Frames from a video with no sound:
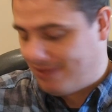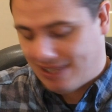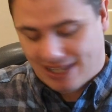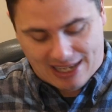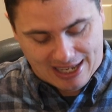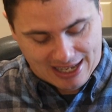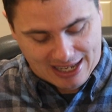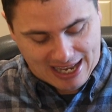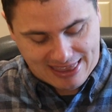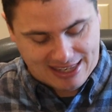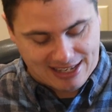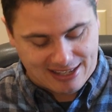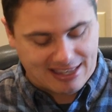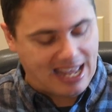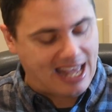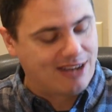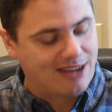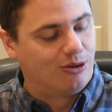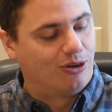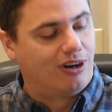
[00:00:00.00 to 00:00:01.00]
Uh, I think
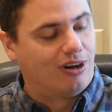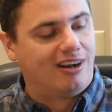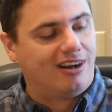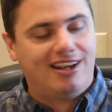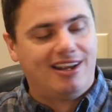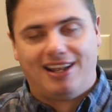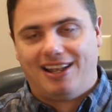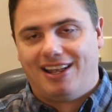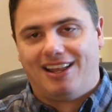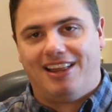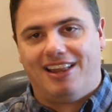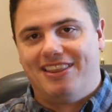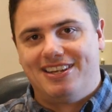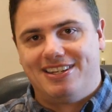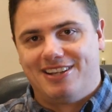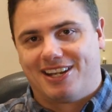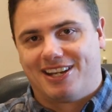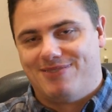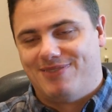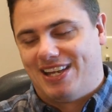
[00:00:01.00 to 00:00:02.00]
that or uh, the
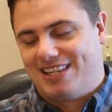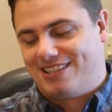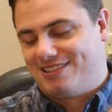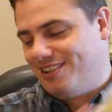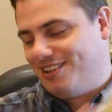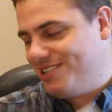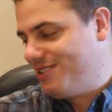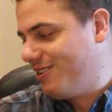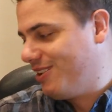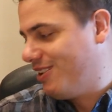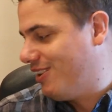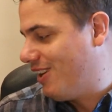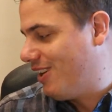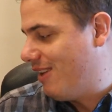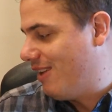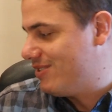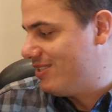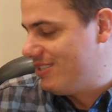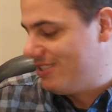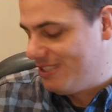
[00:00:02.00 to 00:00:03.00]
Ducky Master also a good
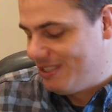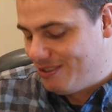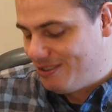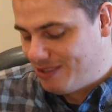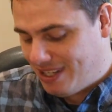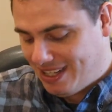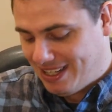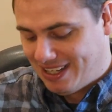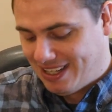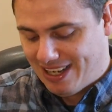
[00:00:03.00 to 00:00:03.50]
option too.